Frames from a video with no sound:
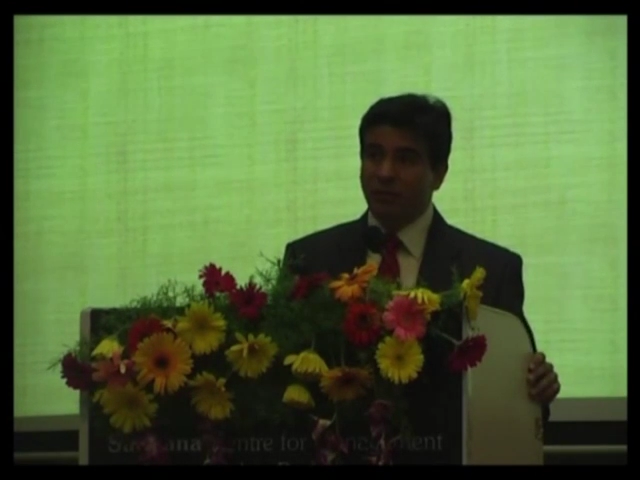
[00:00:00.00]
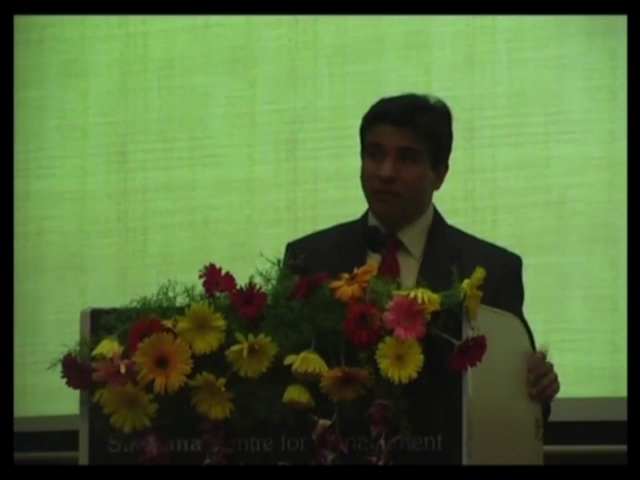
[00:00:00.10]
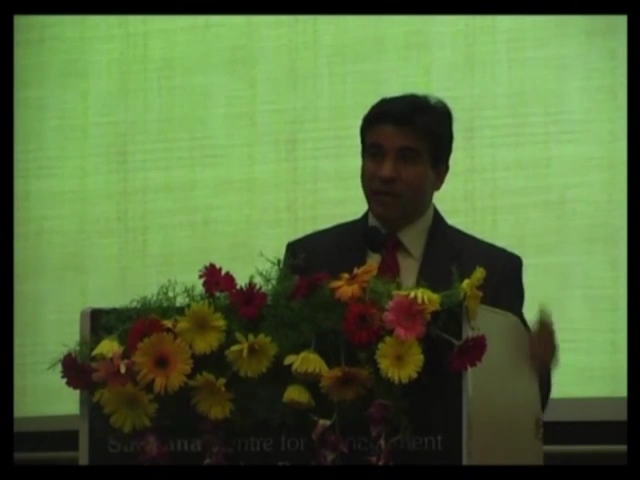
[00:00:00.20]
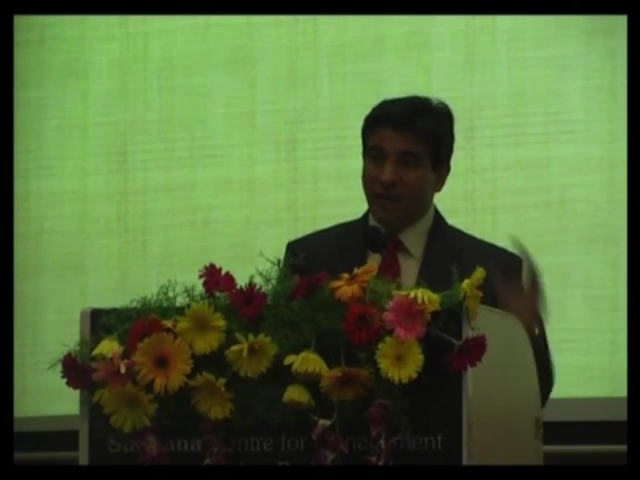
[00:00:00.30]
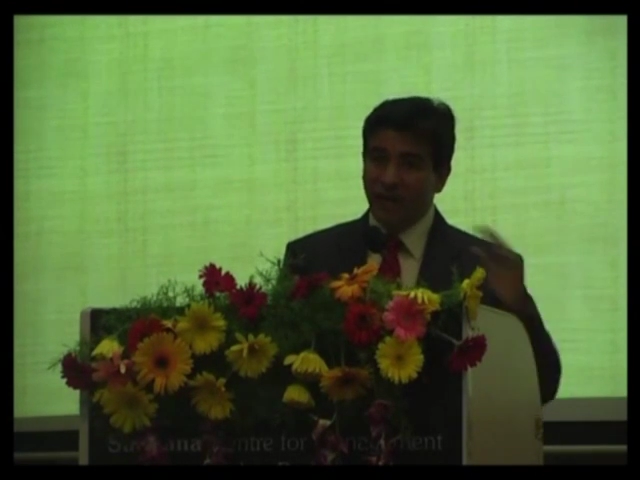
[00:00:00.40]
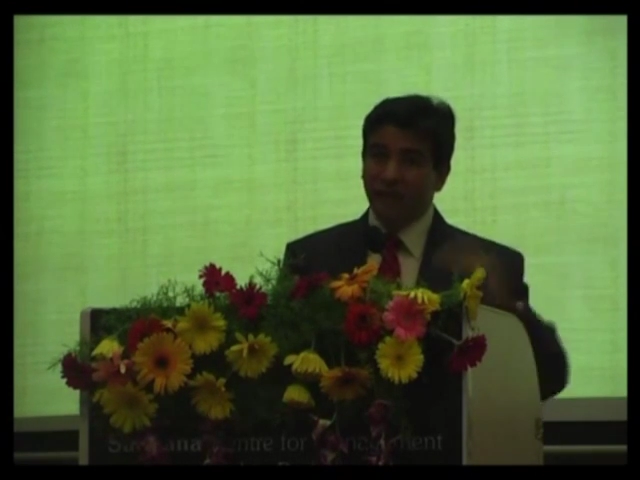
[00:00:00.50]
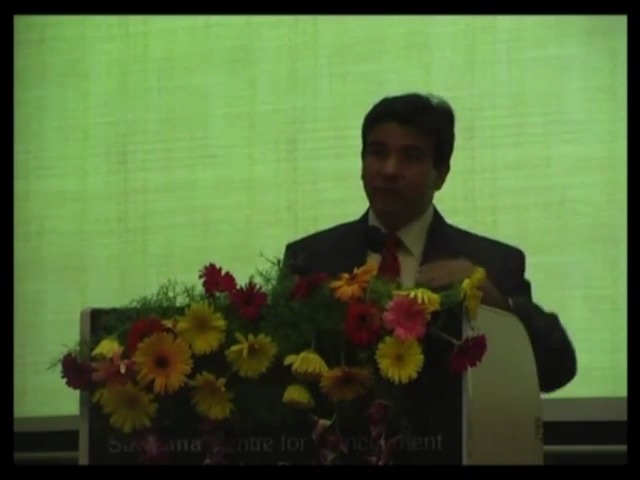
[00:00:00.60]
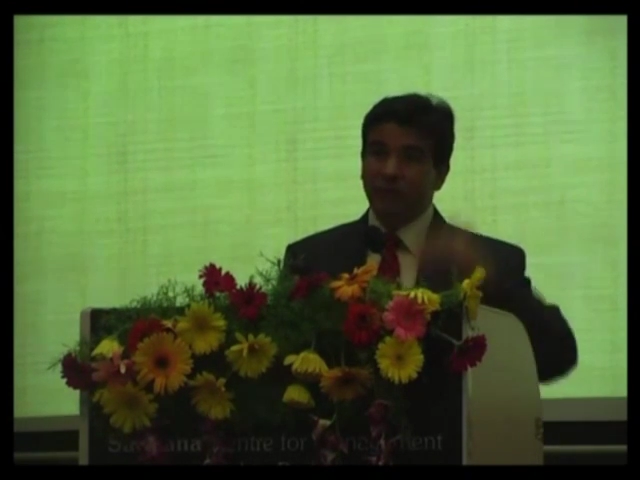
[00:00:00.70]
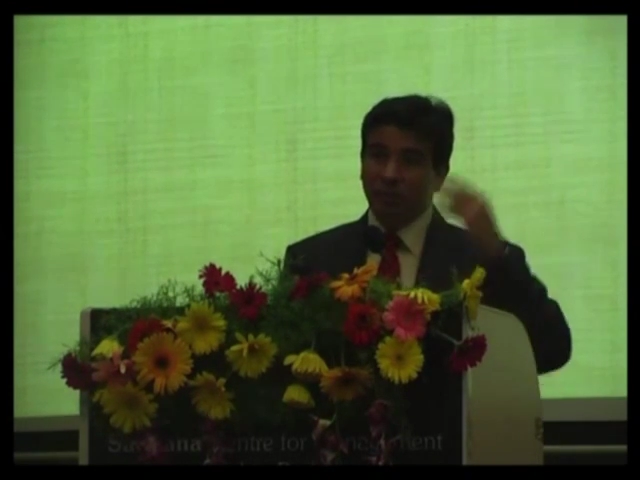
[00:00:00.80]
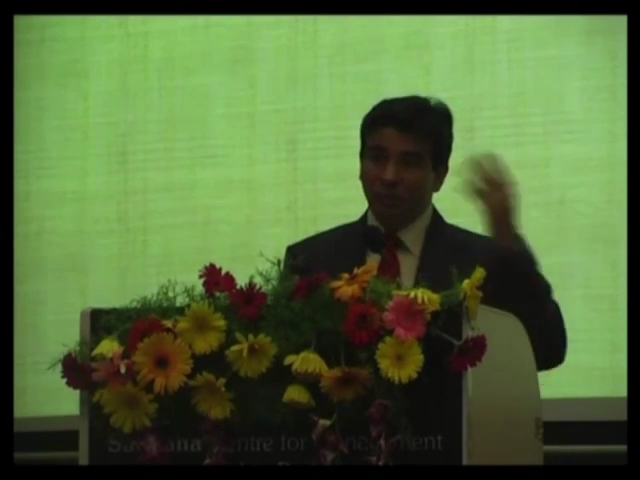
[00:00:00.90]
They had
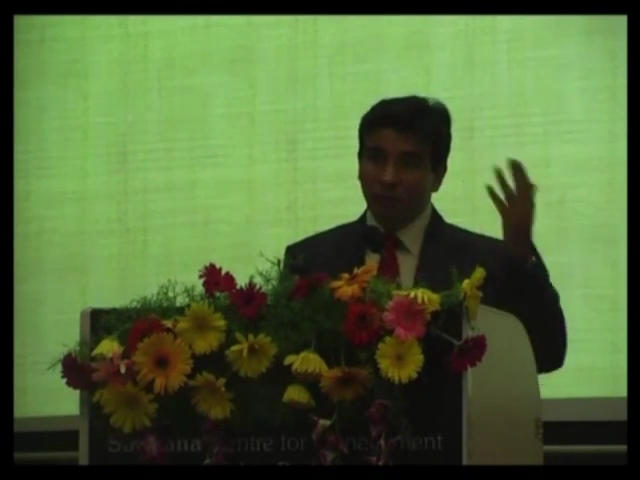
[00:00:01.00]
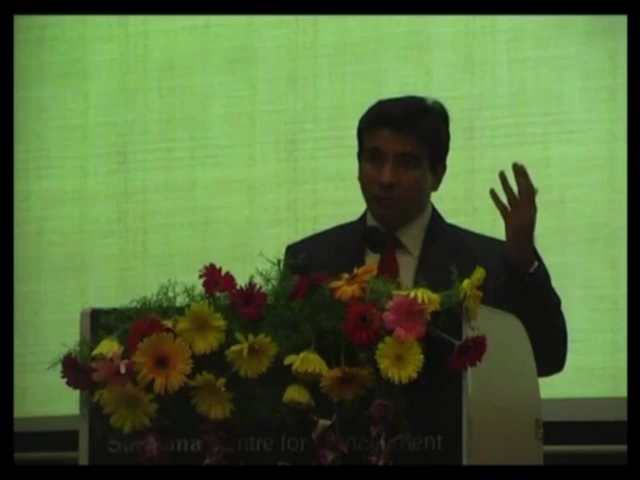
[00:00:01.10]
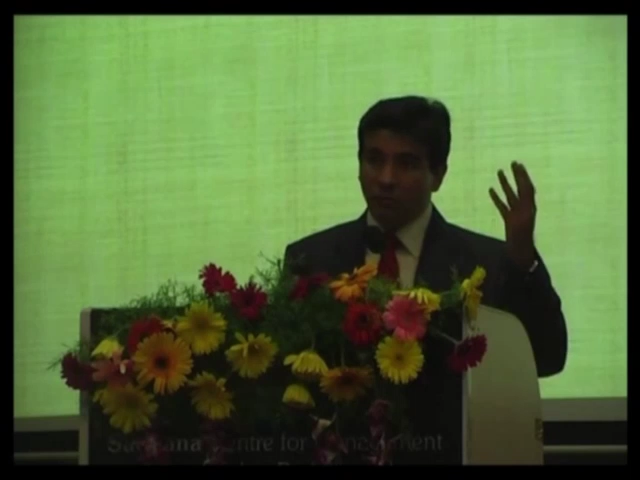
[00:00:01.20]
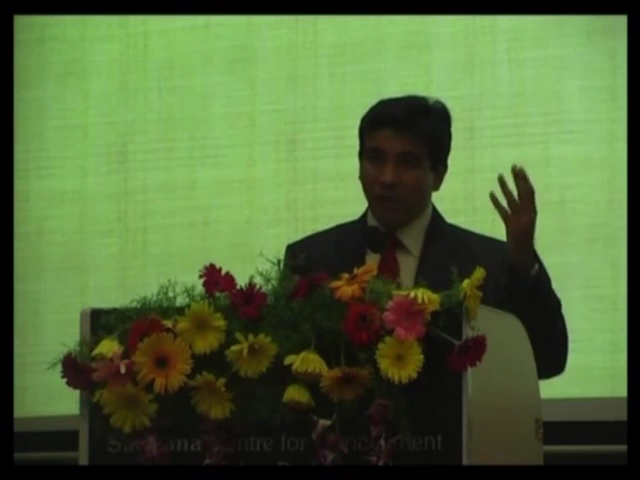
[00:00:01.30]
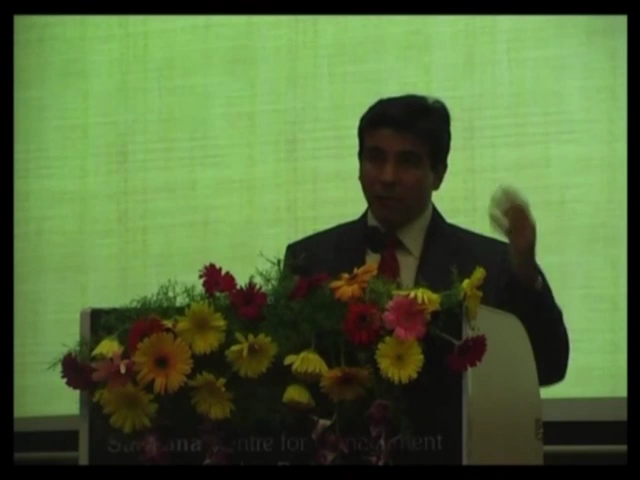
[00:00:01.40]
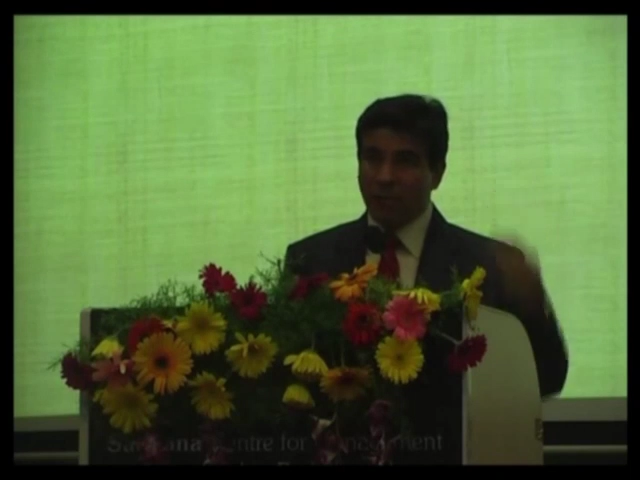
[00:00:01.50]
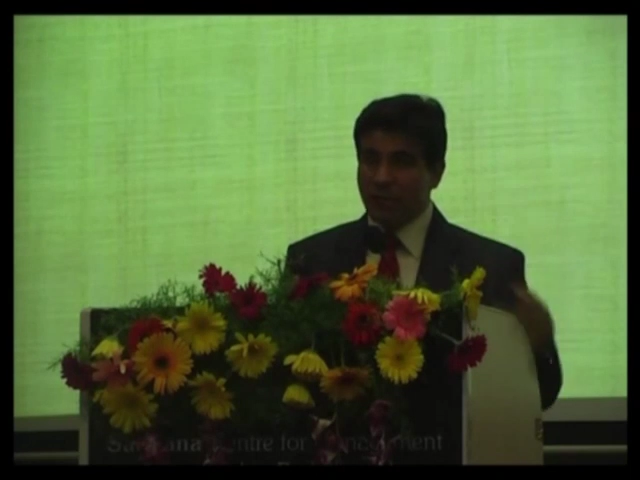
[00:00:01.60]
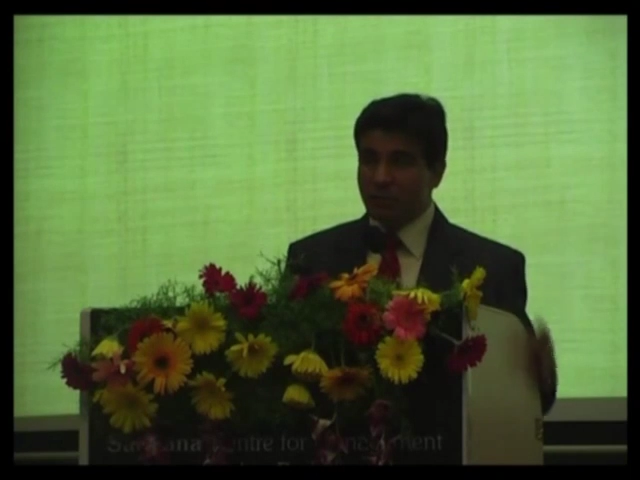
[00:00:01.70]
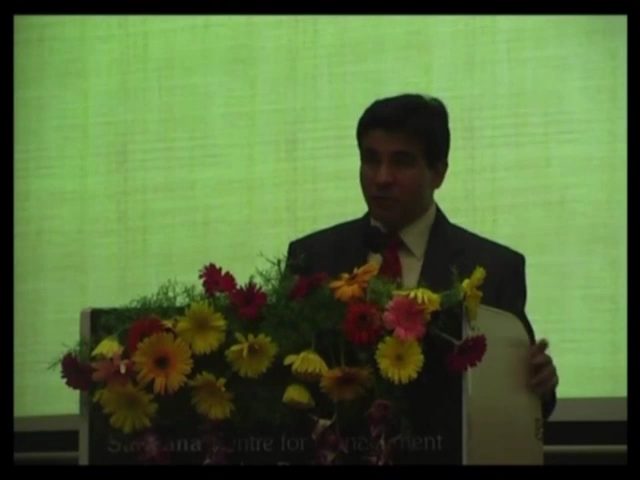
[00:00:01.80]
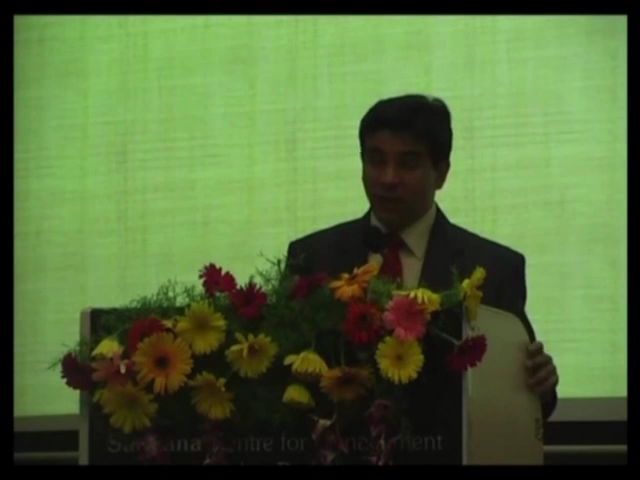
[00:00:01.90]

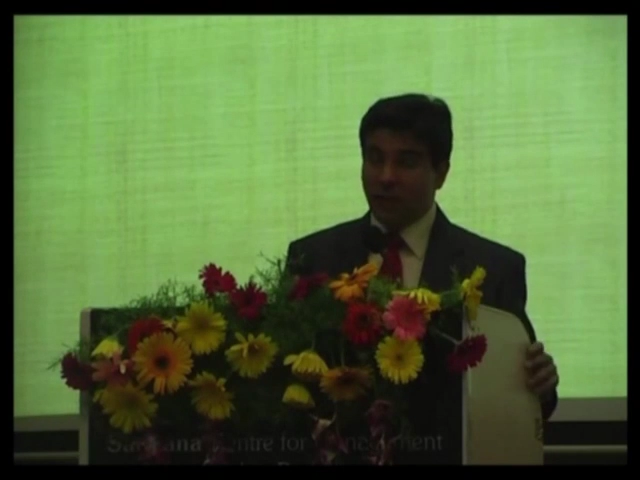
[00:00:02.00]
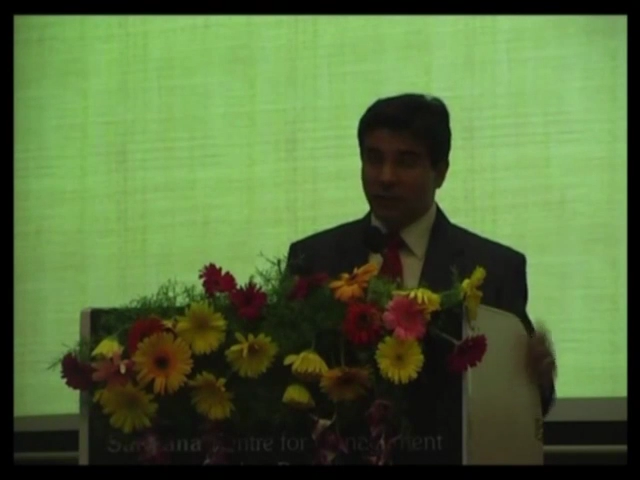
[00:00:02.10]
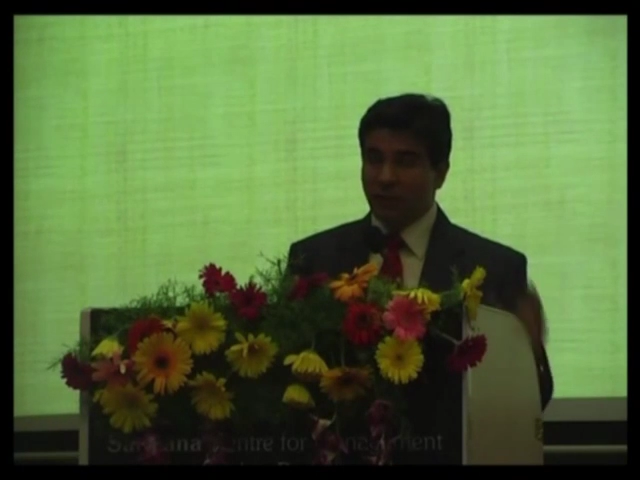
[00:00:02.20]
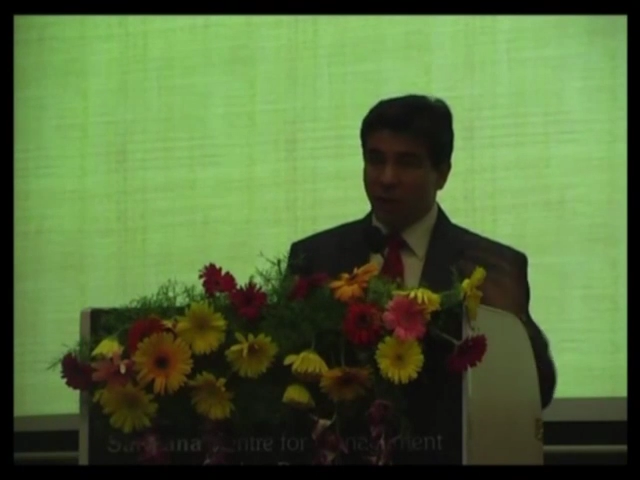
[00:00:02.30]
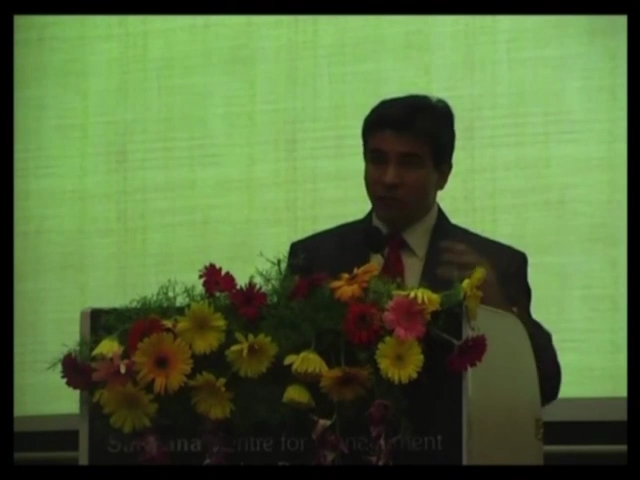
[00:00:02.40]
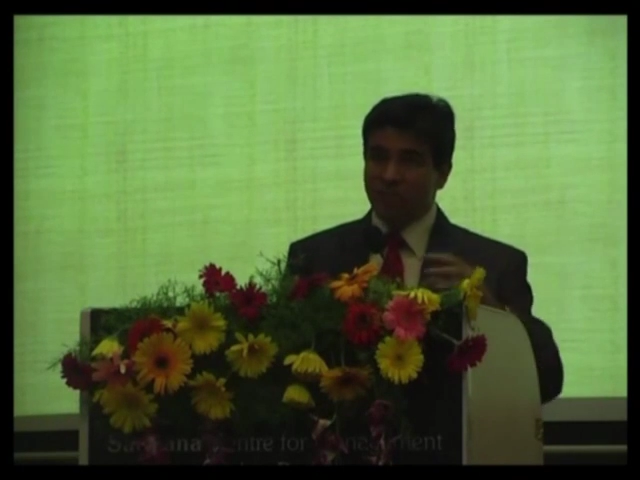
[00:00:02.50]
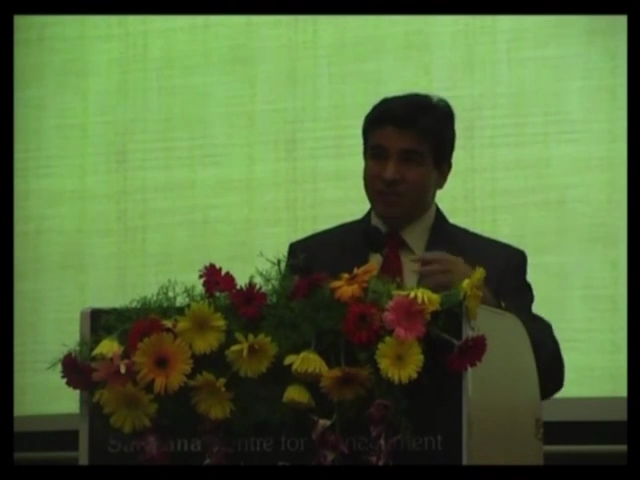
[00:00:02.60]
Kauravas